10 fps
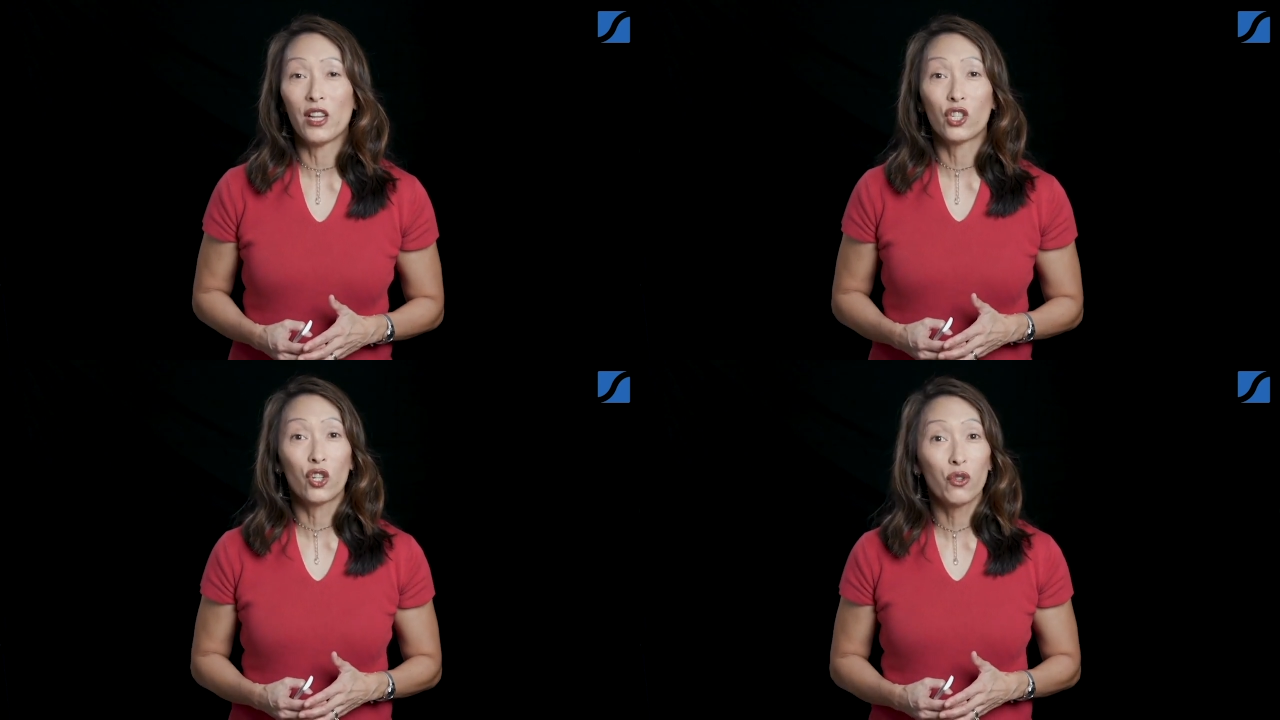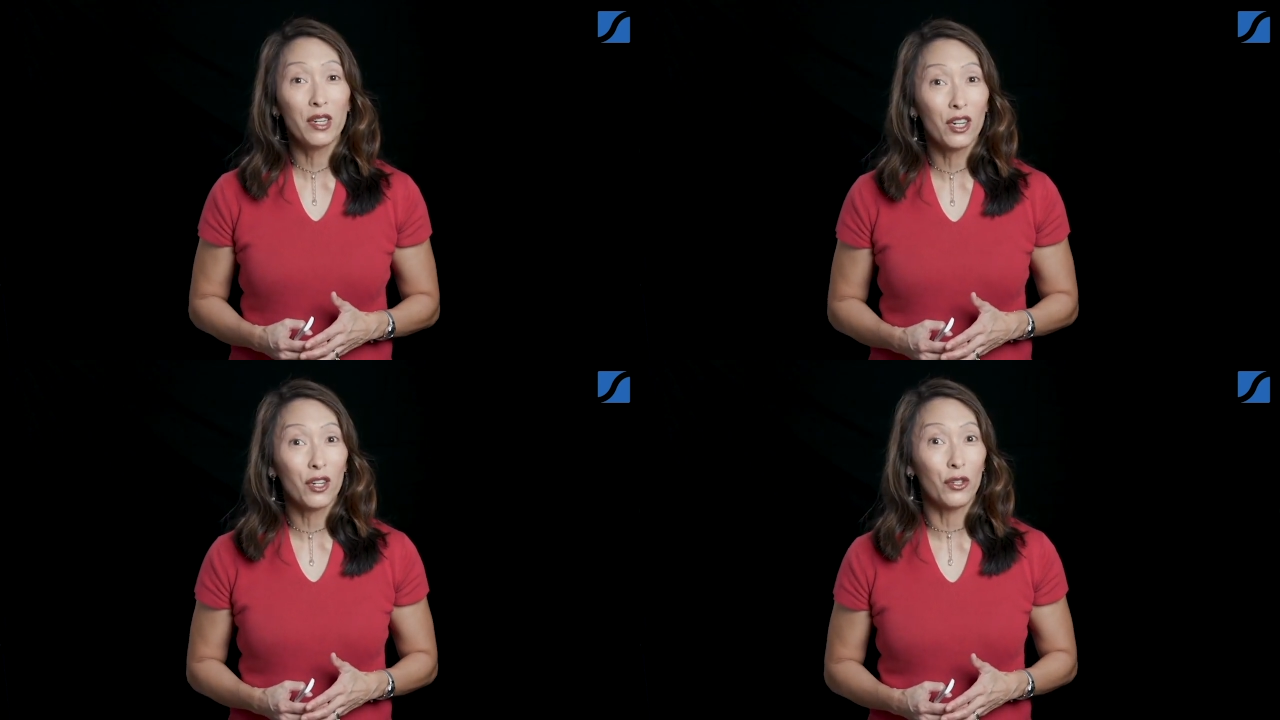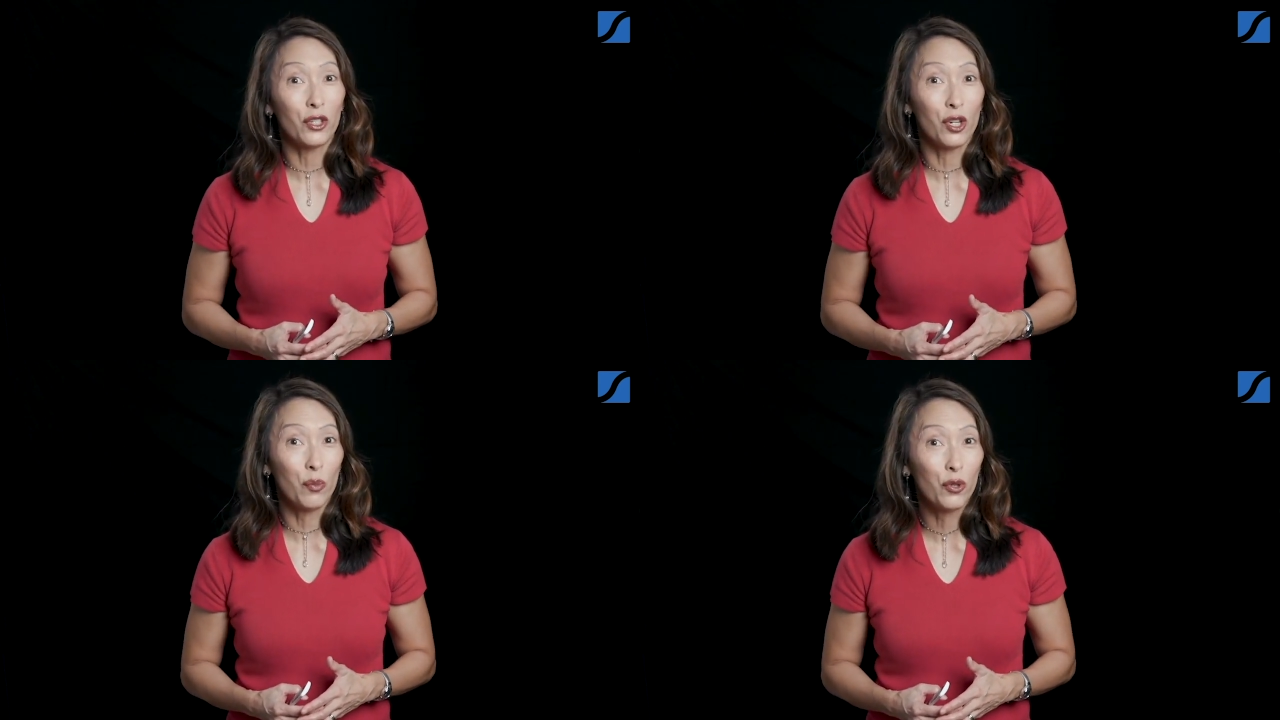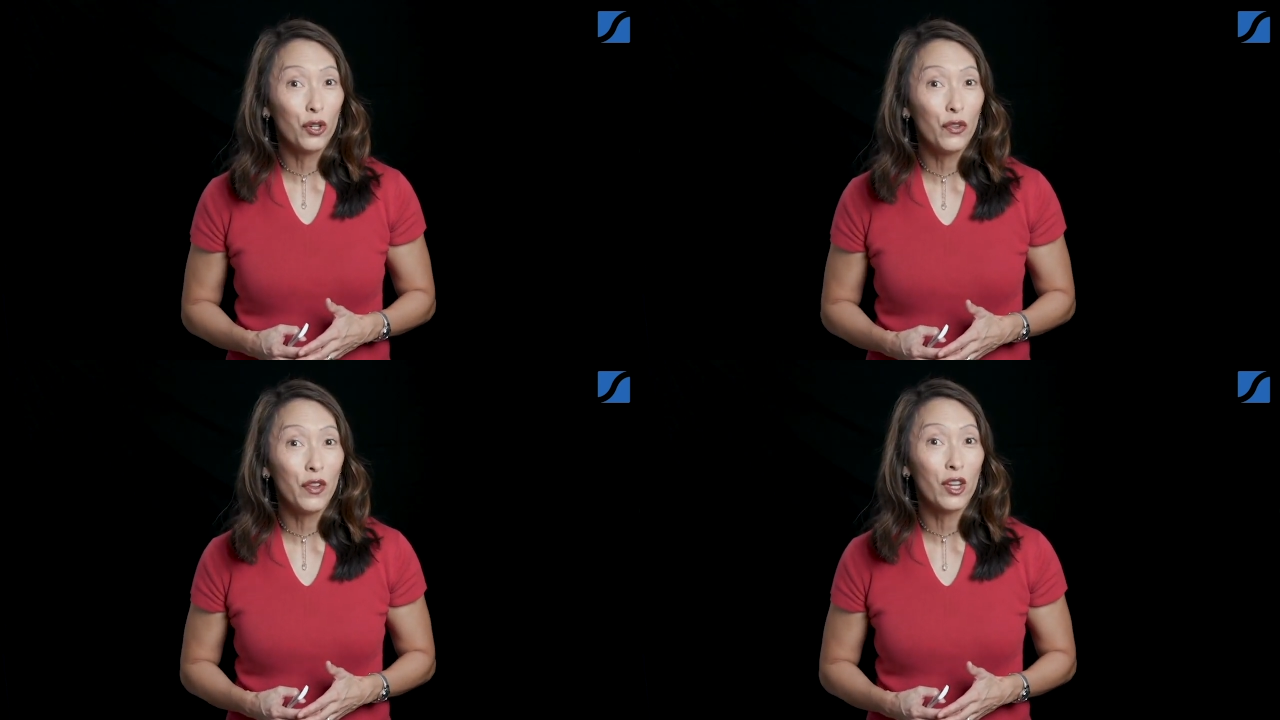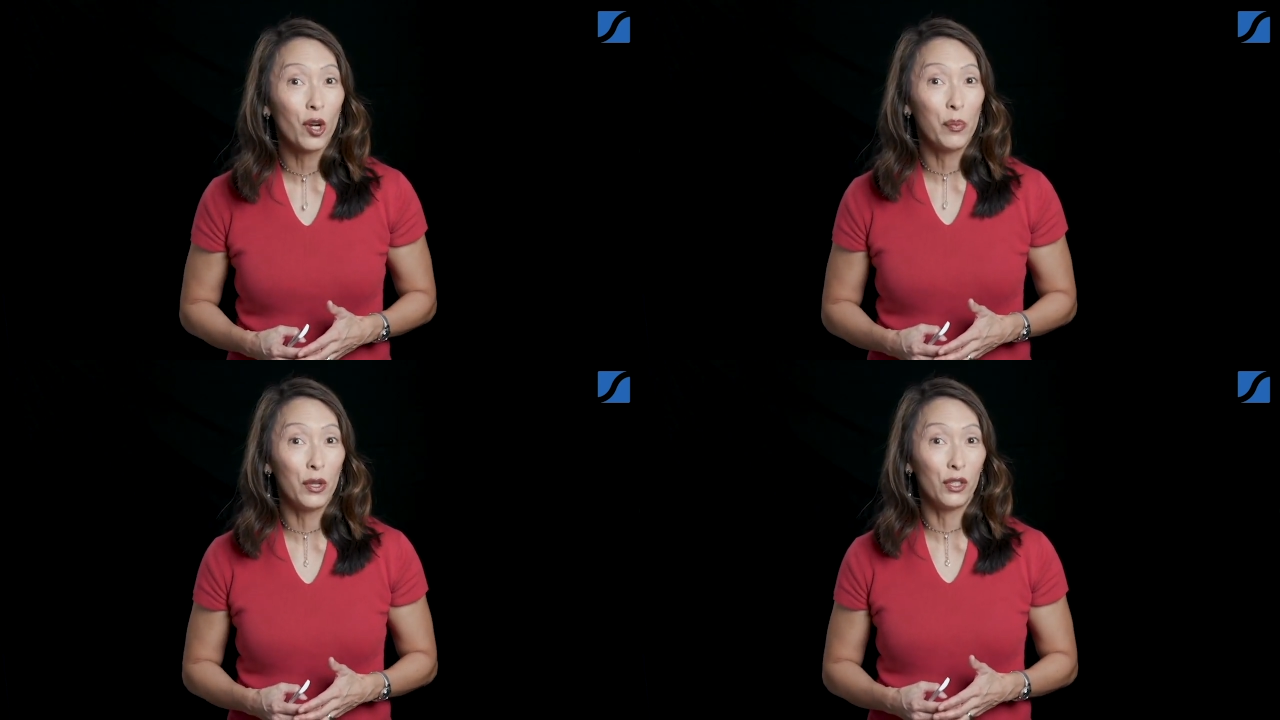as critical to improving
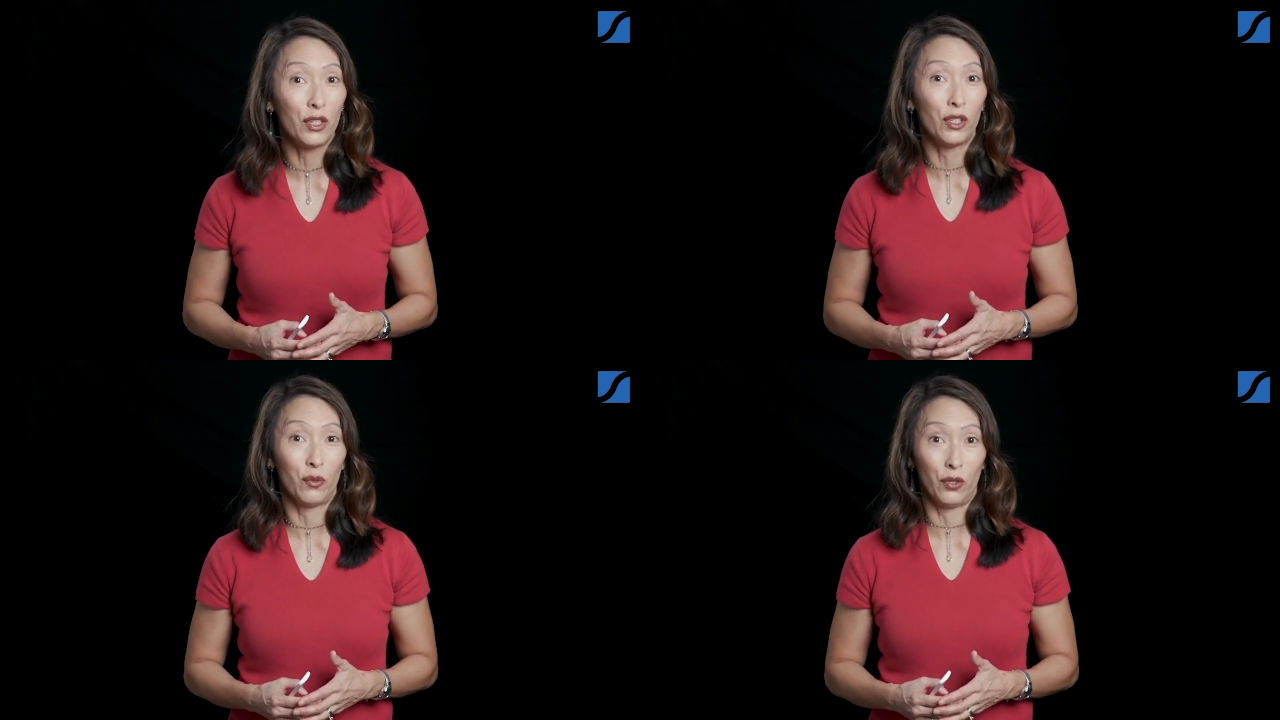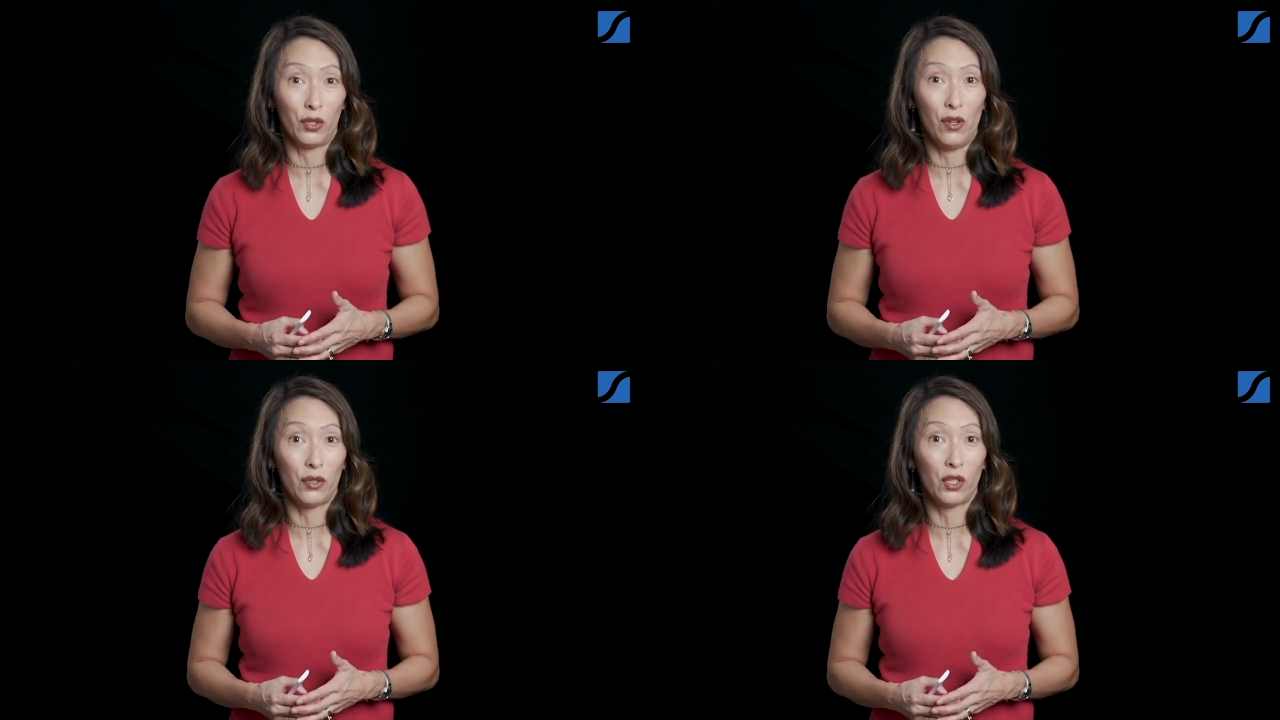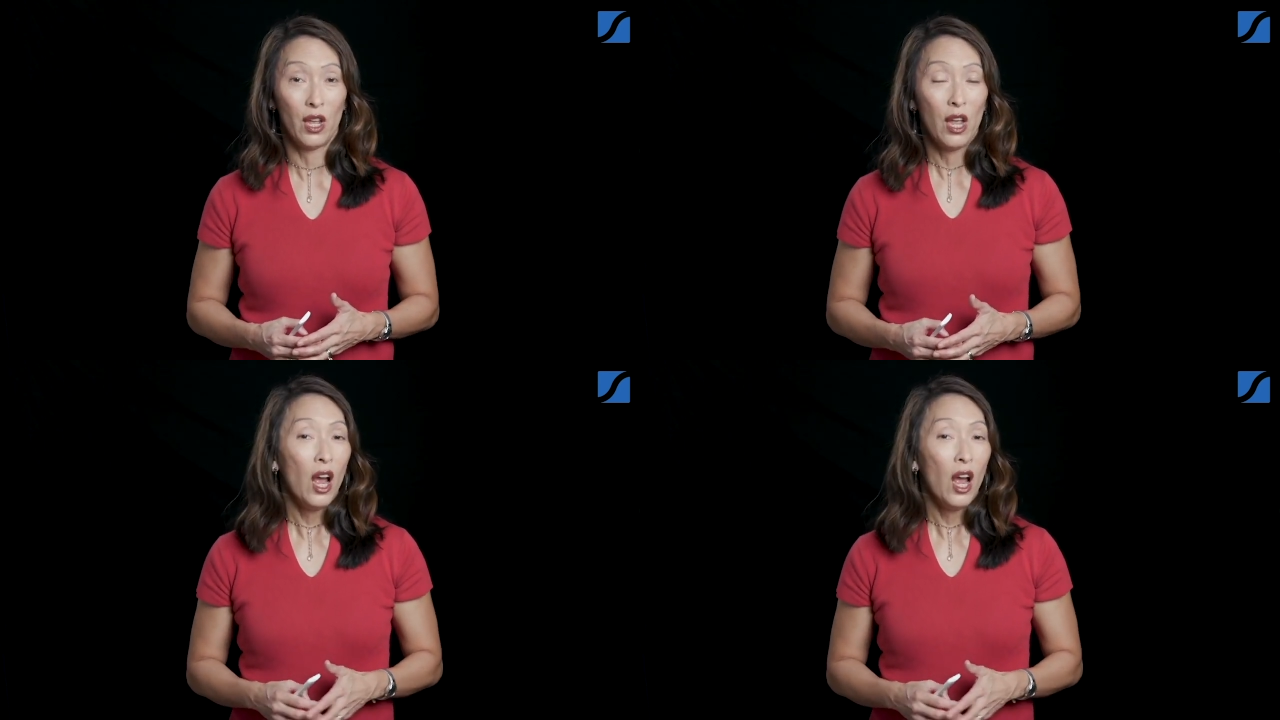your business results.